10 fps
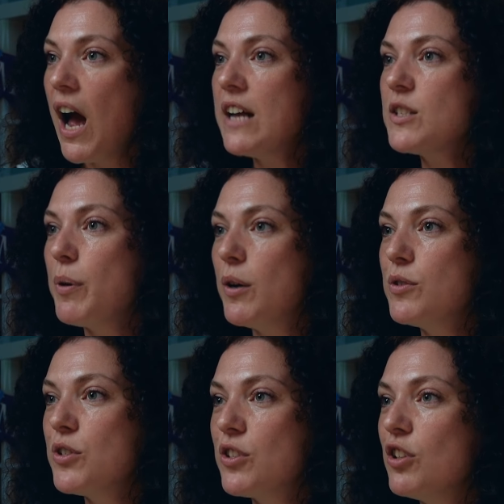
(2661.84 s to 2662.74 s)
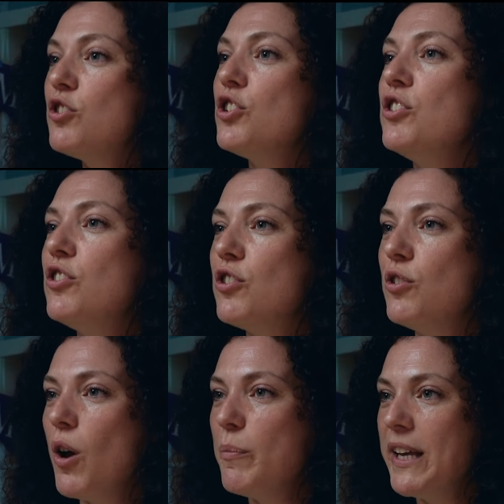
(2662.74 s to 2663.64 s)
As opposed, do, do, you
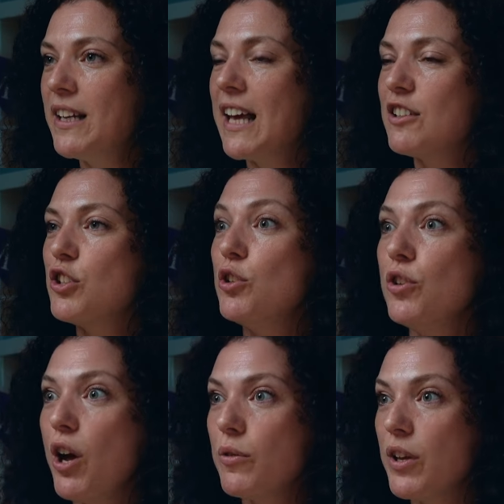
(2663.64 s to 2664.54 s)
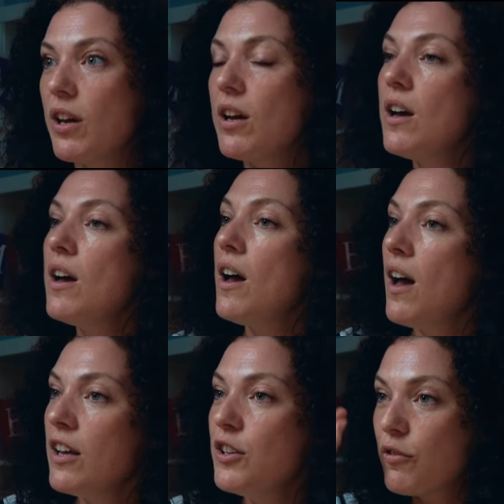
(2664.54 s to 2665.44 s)
know what I mean? Like, so you know that
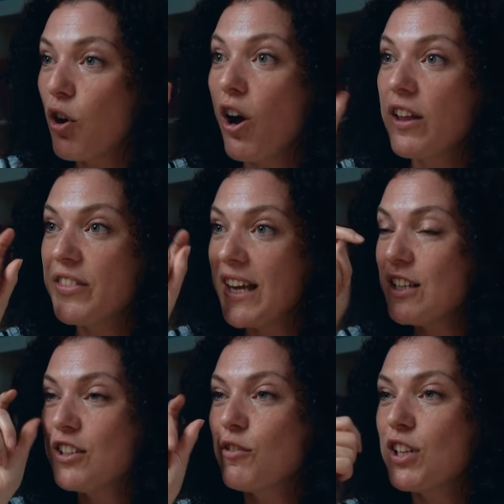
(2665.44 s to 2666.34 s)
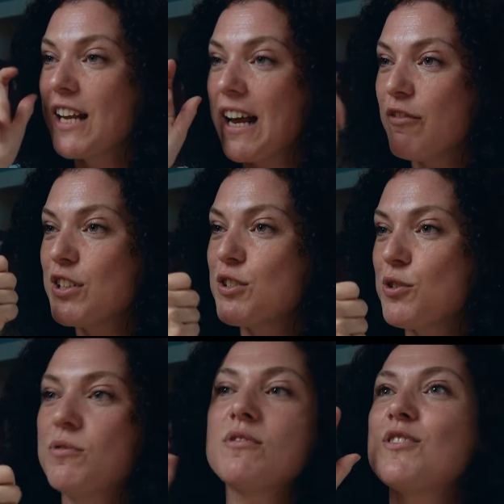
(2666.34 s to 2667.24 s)
you've got, then you can have a,
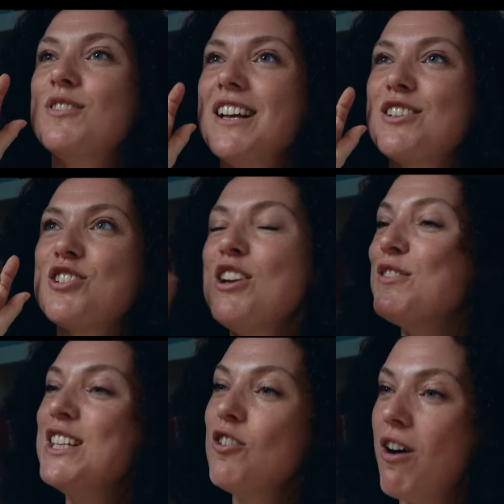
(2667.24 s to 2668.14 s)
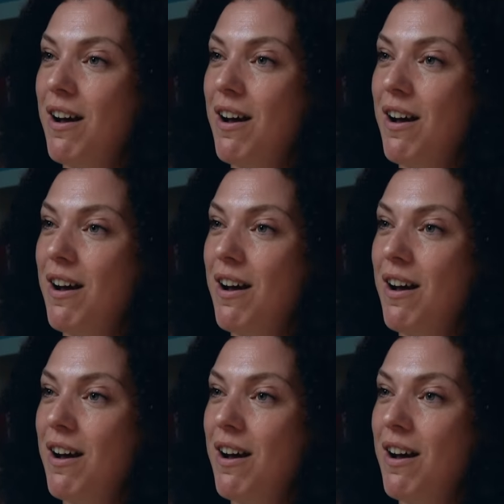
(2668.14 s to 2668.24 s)
a shift in your